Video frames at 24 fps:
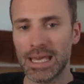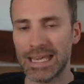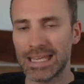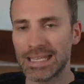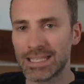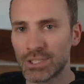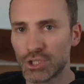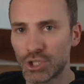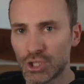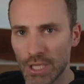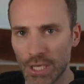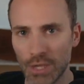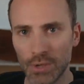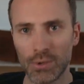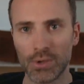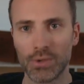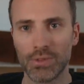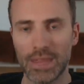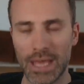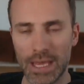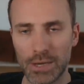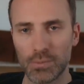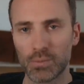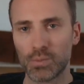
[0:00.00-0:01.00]
in
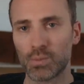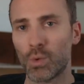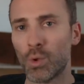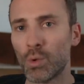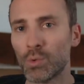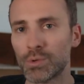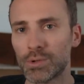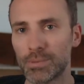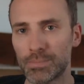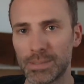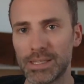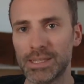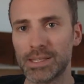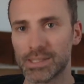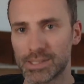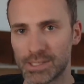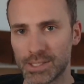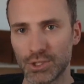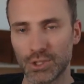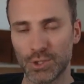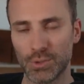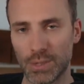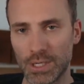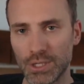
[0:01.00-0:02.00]
general that won't be the
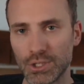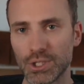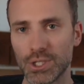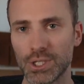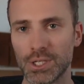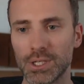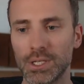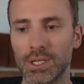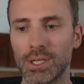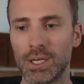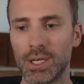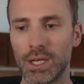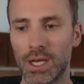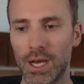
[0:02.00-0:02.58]
situation